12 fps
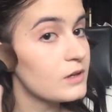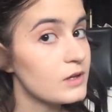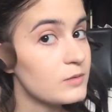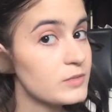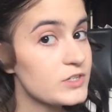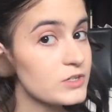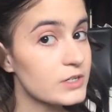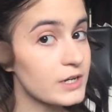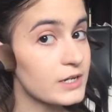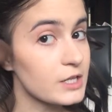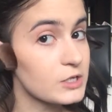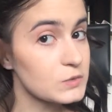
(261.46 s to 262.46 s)
And be sure to
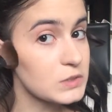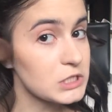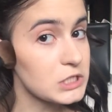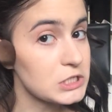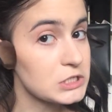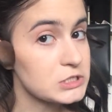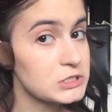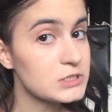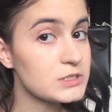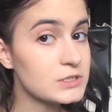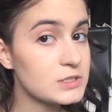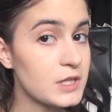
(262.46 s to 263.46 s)
get it like real in
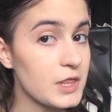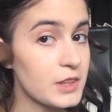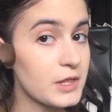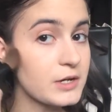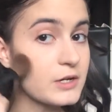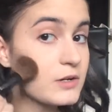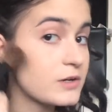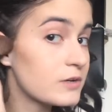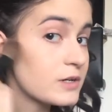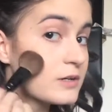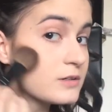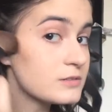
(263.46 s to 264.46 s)
that ear
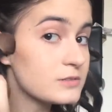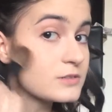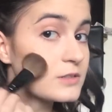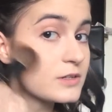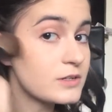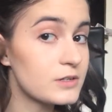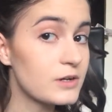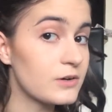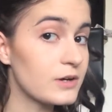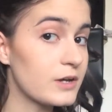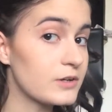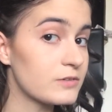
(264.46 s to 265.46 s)
area. So there you
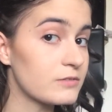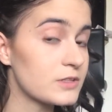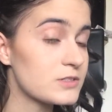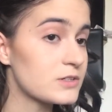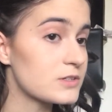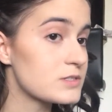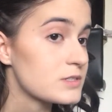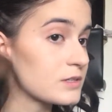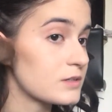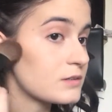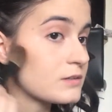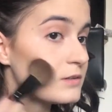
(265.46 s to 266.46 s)
go. Now you can really start
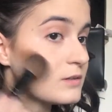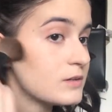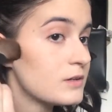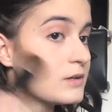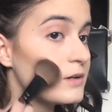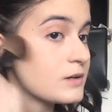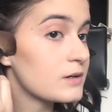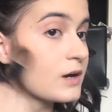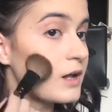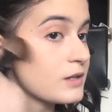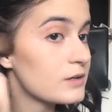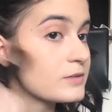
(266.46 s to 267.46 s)
seeing
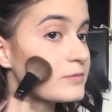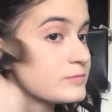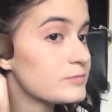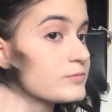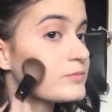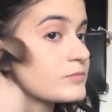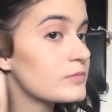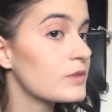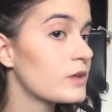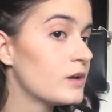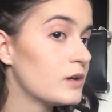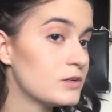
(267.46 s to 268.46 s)
color.
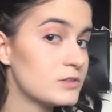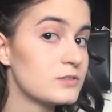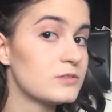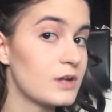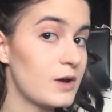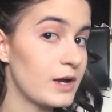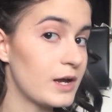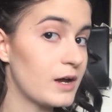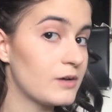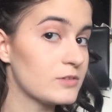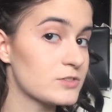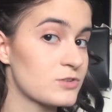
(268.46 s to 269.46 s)
So now I
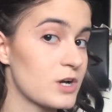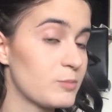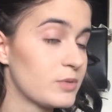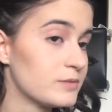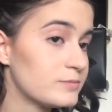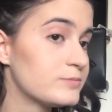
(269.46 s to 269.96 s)
have a stripe.